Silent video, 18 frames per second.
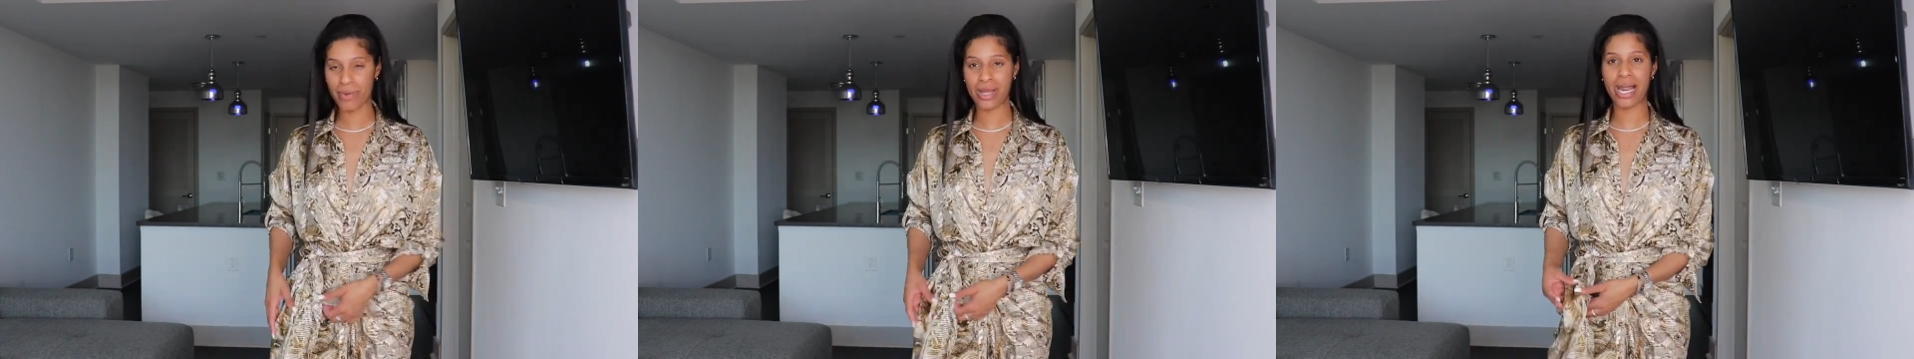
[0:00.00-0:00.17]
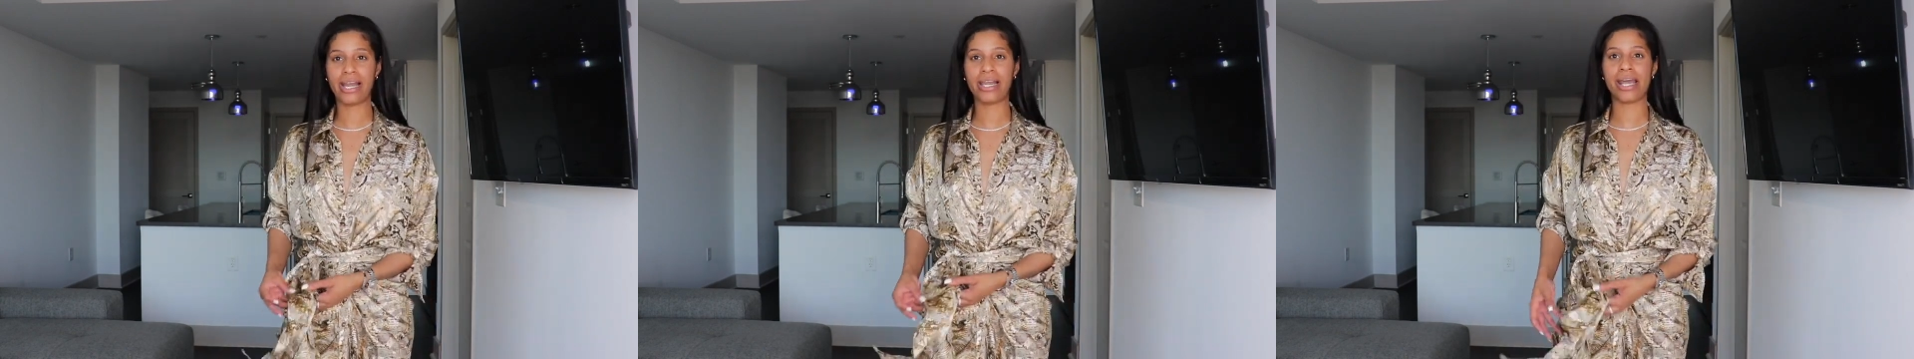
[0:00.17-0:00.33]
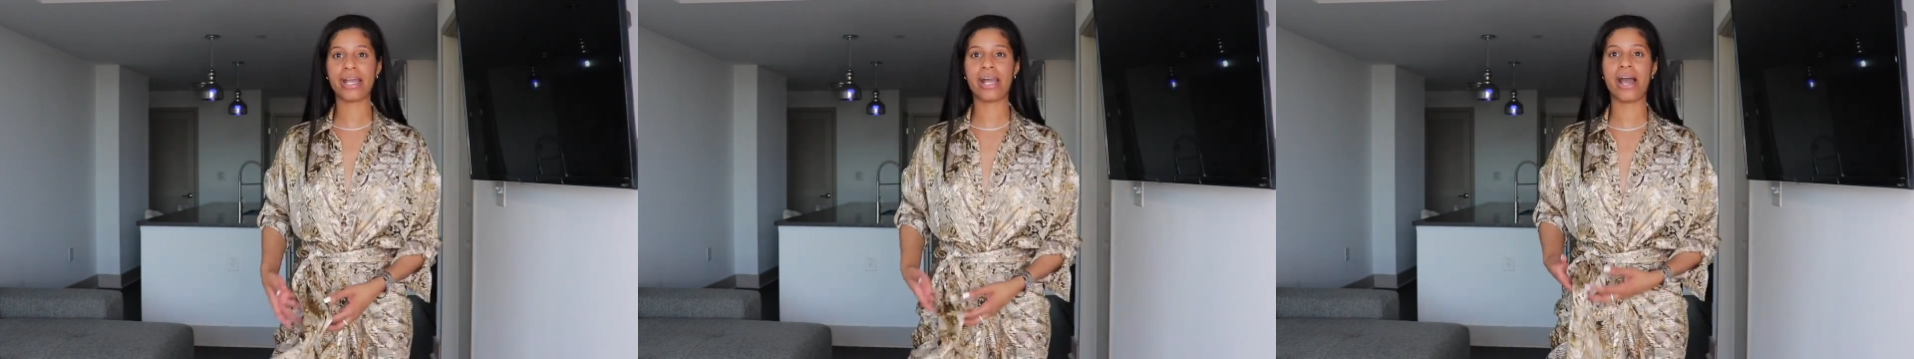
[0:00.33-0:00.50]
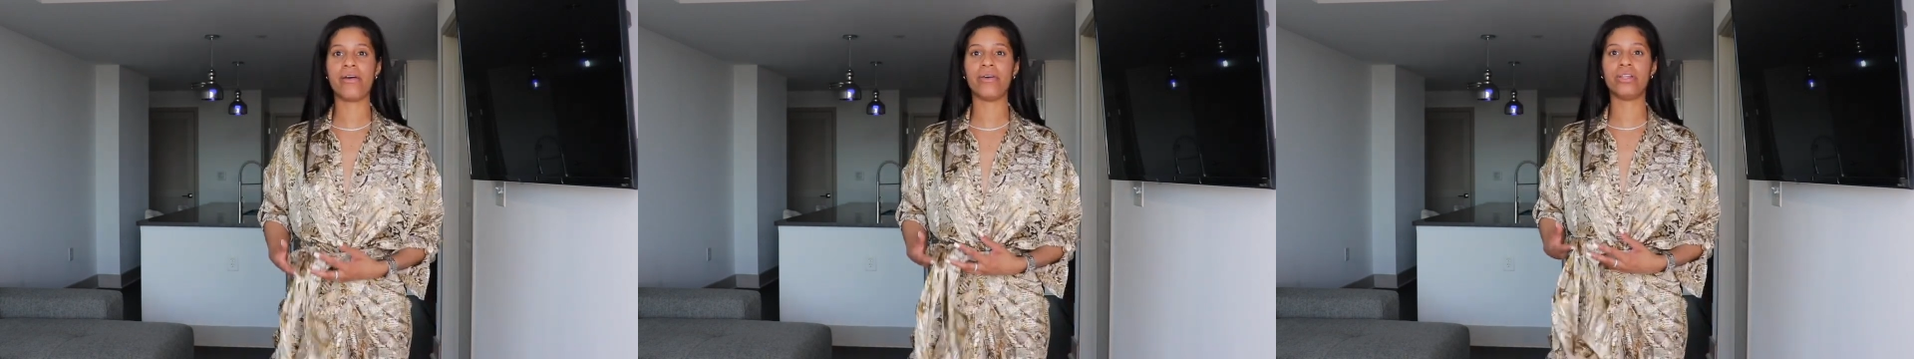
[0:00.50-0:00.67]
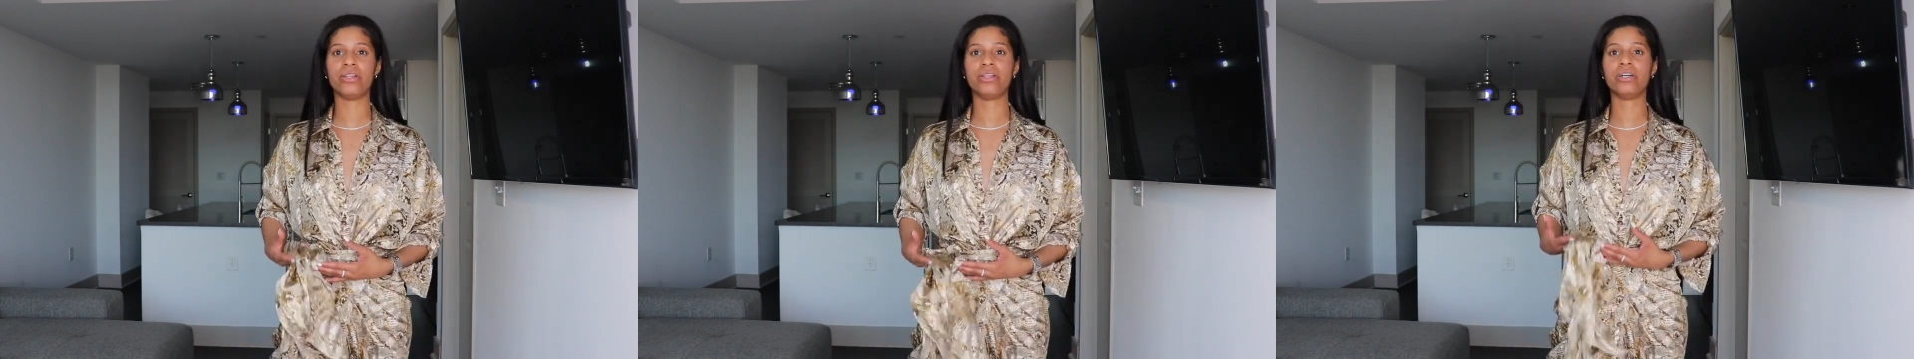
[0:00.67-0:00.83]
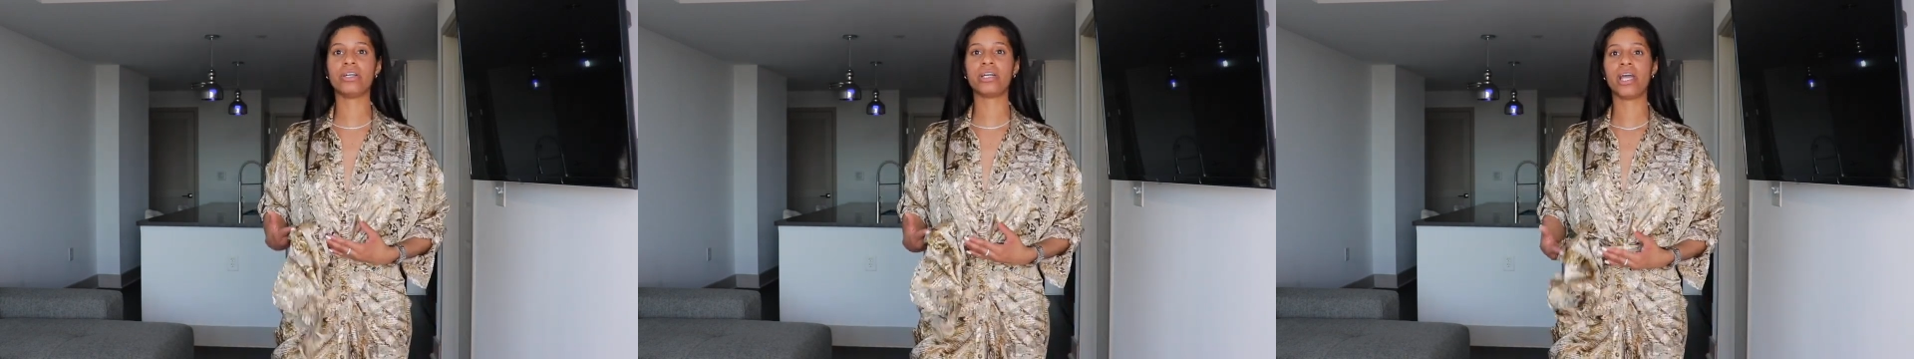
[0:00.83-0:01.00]
but I like how
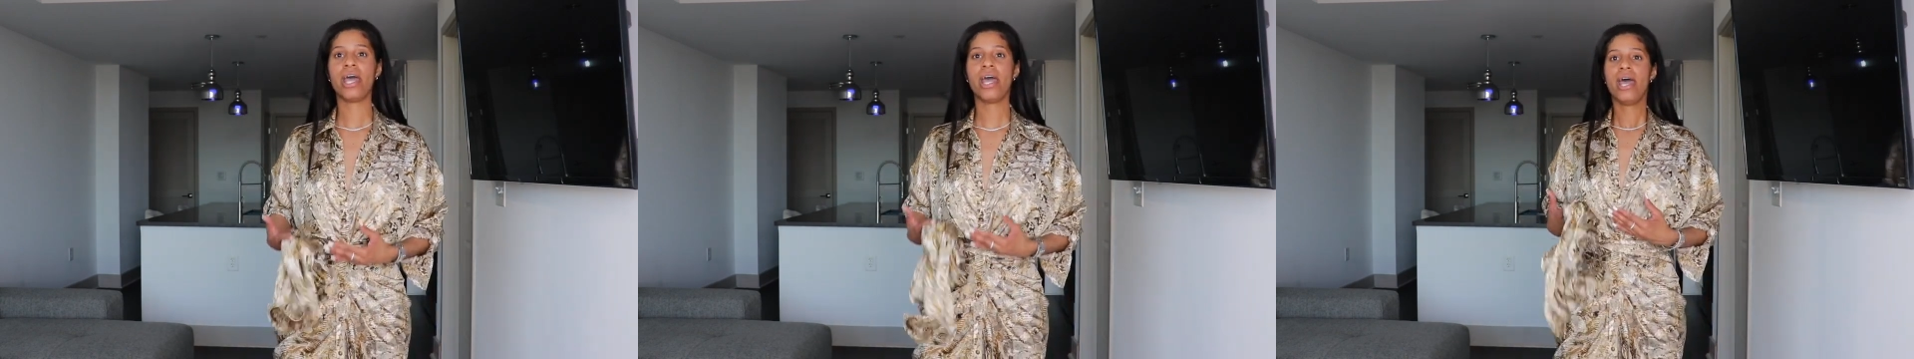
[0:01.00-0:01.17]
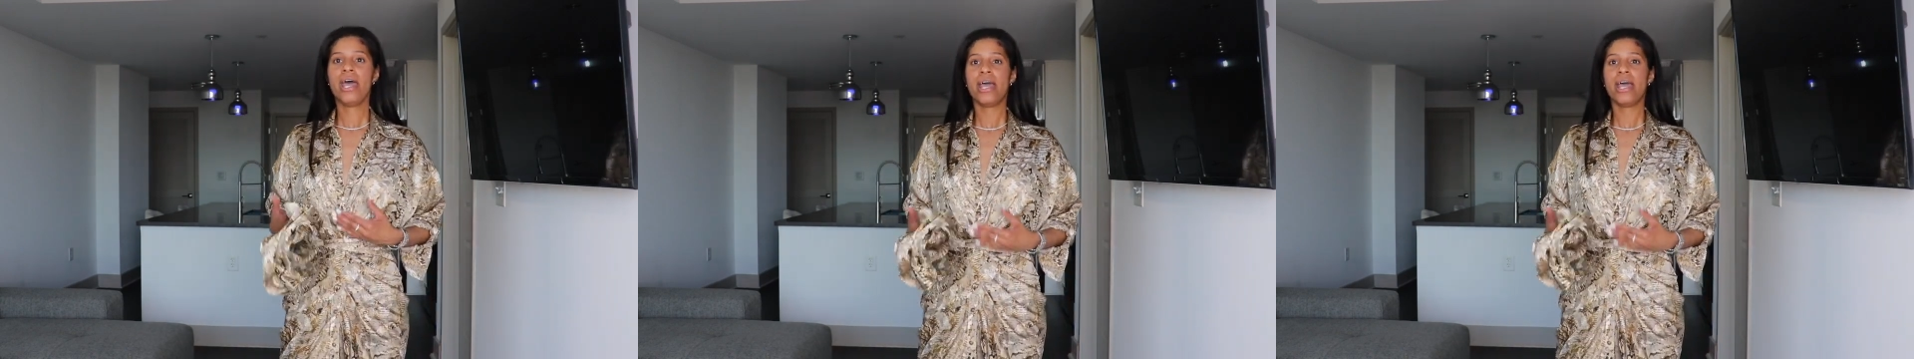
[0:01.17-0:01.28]
it looks.